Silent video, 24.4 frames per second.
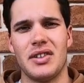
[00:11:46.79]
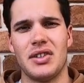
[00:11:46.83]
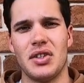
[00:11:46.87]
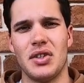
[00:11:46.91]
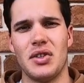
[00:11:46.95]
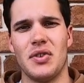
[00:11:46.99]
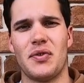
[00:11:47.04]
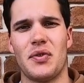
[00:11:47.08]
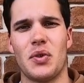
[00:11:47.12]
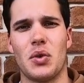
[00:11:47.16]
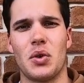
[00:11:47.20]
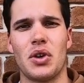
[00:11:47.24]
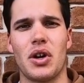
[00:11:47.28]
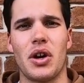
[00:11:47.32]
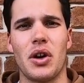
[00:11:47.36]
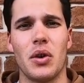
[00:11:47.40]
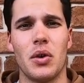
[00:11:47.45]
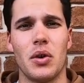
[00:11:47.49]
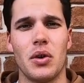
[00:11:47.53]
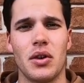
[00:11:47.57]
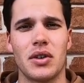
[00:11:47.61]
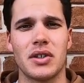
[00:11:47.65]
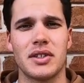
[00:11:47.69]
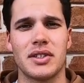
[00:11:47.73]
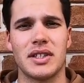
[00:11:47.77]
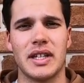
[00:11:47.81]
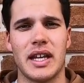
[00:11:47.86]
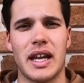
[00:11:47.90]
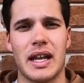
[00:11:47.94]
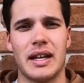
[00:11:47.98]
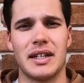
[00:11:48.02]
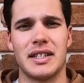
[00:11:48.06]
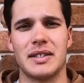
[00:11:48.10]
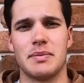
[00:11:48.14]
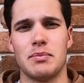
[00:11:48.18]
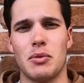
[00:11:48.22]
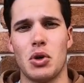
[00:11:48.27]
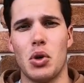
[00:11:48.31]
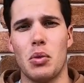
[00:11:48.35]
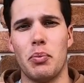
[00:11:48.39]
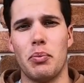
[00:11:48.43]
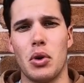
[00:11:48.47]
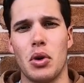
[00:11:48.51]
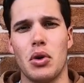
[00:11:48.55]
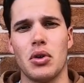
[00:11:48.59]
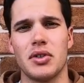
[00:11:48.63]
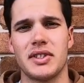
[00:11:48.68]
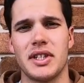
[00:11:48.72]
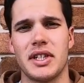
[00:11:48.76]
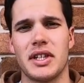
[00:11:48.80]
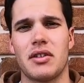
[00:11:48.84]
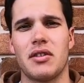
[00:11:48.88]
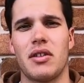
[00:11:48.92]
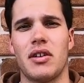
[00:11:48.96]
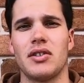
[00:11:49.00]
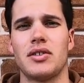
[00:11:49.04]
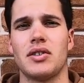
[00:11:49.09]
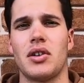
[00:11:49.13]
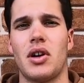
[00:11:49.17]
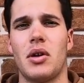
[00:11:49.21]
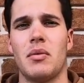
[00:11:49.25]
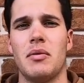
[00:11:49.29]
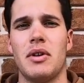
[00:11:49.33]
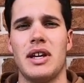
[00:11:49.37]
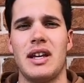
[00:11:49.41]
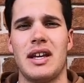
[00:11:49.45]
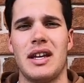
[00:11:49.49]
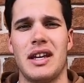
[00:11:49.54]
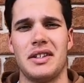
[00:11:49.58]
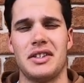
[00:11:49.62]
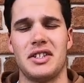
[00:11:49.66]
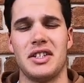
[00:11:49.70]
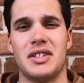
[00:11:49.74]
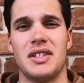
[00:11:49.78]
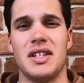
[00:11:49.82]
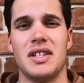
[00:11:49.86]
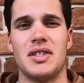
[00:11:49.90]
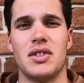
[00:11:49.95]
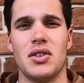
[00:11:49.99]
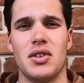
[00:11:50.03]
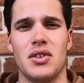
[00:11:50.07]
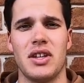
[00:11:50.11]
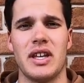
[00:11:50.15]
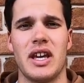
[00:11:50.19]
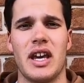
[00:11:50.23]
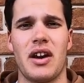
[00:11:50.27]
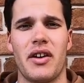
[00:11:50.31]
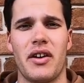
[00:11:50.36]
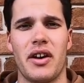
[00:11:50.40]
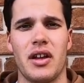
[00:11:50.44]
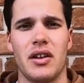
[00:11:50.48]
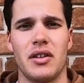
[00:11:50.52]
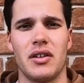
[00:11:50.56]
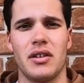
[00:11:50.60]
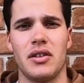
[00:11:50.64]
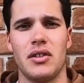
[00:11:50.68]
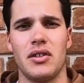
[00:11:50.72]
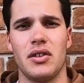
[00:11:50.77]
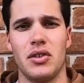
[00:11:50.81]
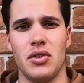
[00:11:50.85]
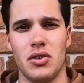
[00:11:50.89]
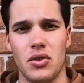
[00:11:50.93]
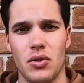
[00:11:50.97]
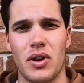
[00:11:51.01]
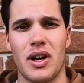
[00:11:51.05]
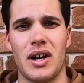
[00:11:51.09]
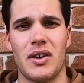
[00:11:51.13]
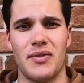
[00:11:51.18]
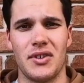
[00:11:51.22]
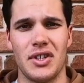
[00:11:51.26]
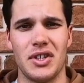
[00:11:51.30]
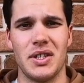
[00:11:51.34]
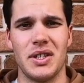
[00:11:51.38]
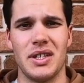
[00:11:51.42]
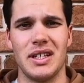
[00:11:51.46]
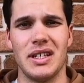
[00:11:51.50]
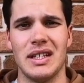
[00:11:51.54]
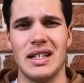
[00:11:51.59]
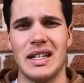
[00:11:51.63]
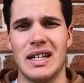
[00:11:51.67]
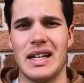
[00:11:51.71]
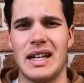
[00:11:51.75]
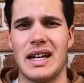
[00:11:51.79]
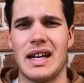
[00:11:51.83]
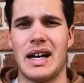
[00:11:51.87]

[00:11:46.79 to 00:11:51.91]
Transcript: two 4/0 hooks, and a small ball sinker on top, just to suit the area you are fishing.